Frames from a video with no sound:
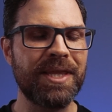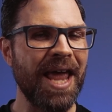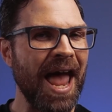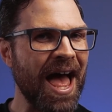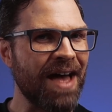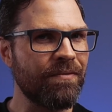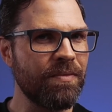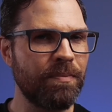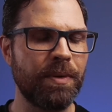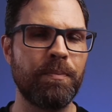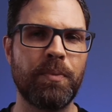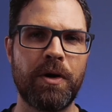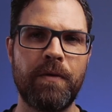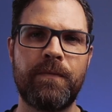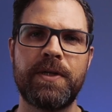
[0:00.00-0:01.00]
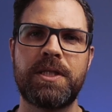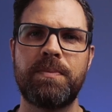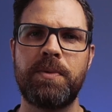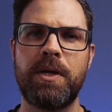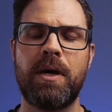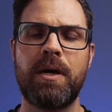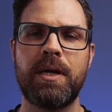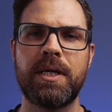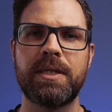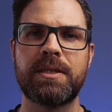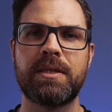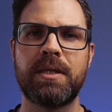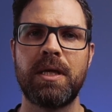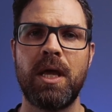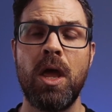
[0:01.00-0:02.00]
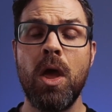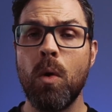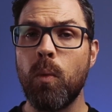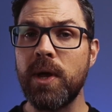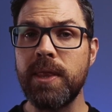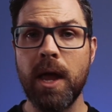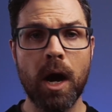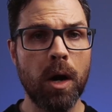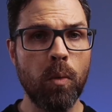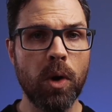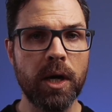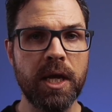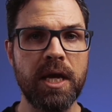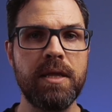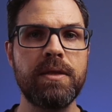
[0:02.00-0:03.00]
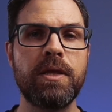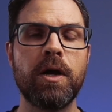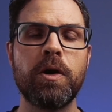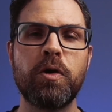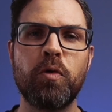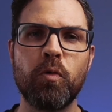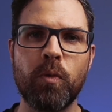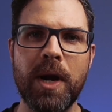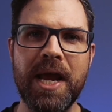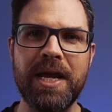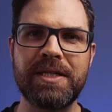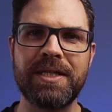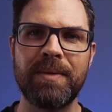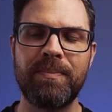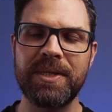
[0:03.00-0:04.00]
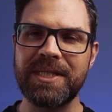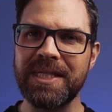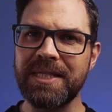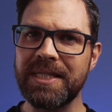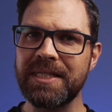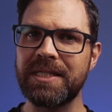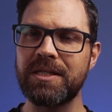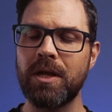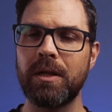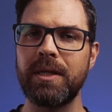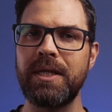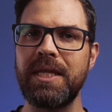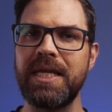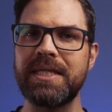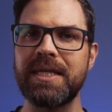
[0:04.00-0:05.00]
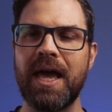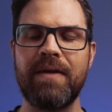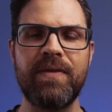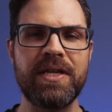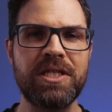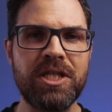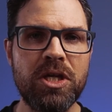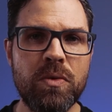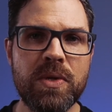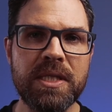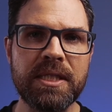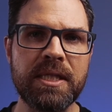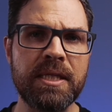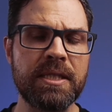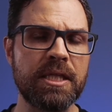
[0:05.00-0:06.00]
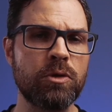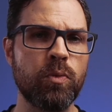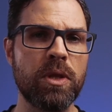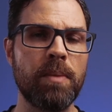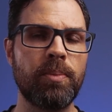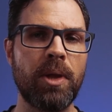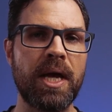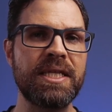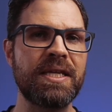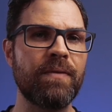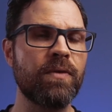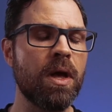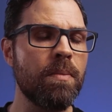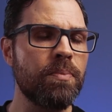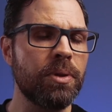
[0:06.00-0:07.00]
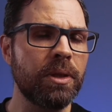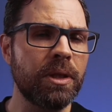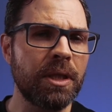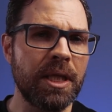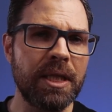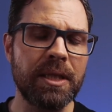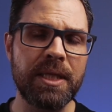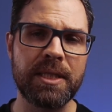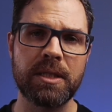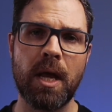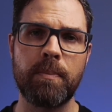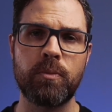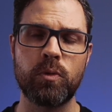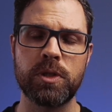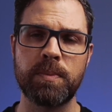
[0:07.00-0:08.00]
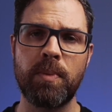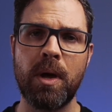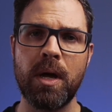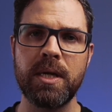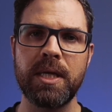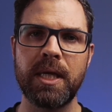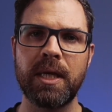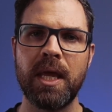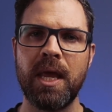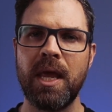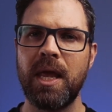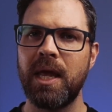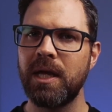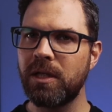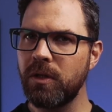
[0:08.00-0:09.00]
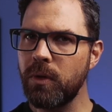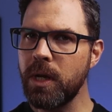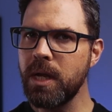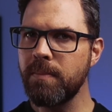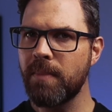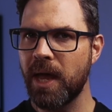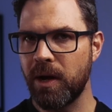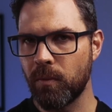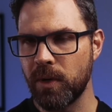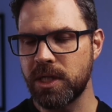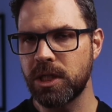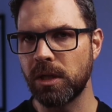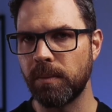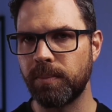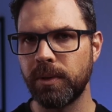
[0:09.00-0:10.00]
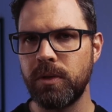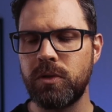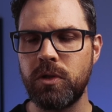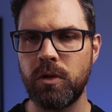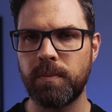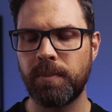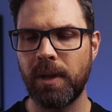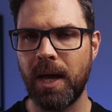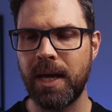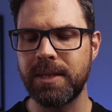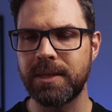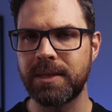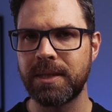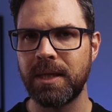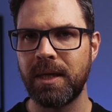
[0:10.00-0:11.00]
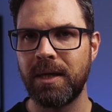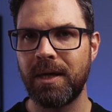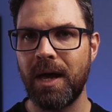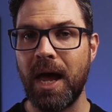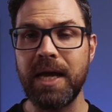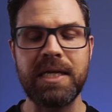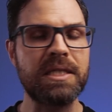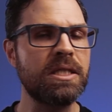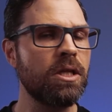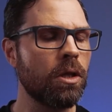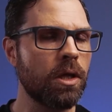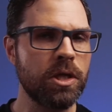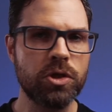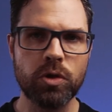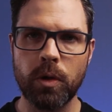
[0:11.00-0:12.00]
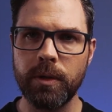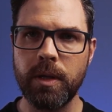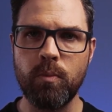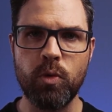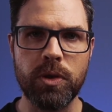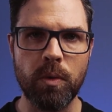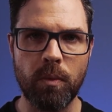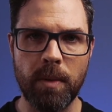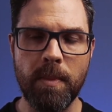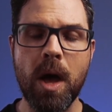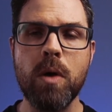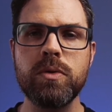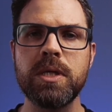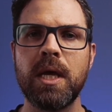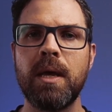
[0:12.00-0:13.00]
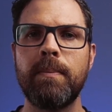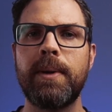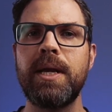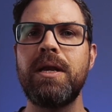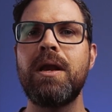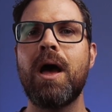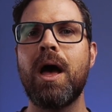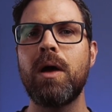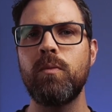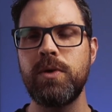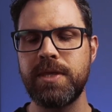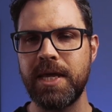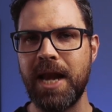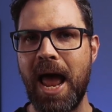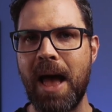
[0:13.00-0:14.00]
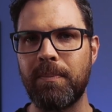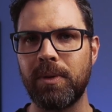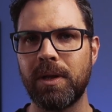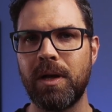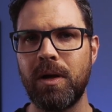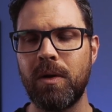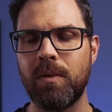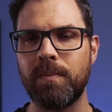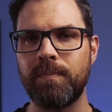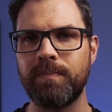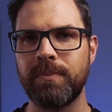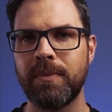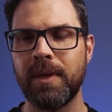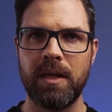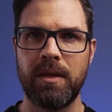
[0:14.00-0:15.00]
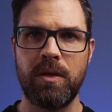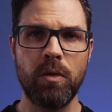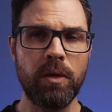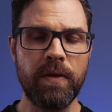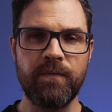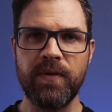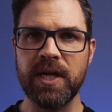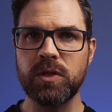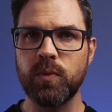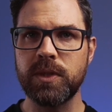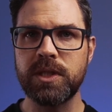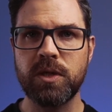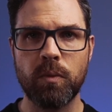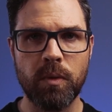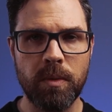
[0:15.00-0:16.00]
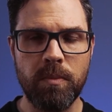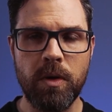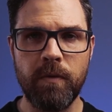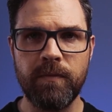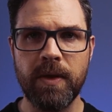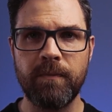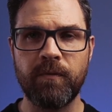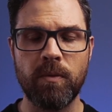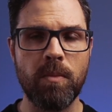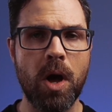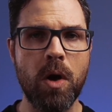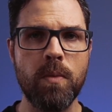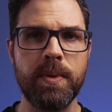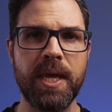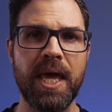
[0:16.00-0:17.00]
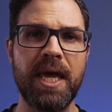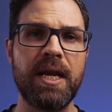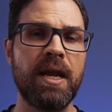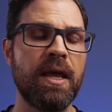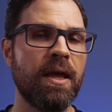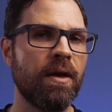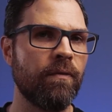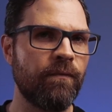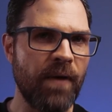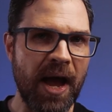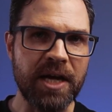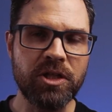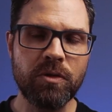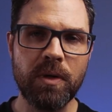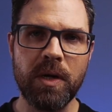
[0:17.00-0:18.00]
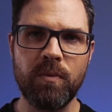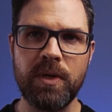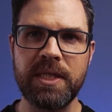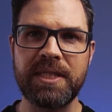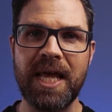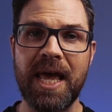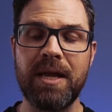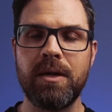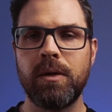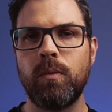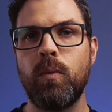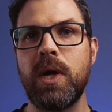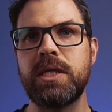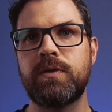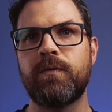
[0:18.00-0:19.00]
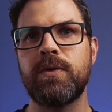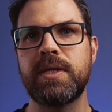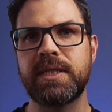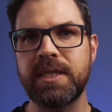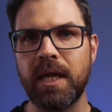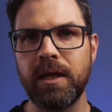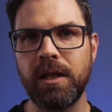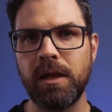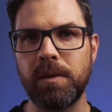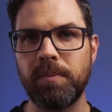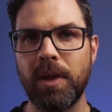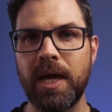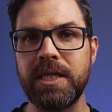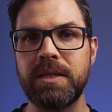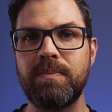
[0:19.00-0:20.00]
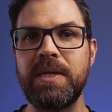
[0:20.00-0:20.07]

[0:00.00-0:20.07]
they haven't been perfect to be honest. When they are working, they're great, but since installing these, I've had 2 instances where the blinds have completely stopped responding, including my original Bluetooth blinds. I could still control them with the remote, but not within Apple Home. The only fix was to remove them from HomeKit, factory reset, which for the cellular blinds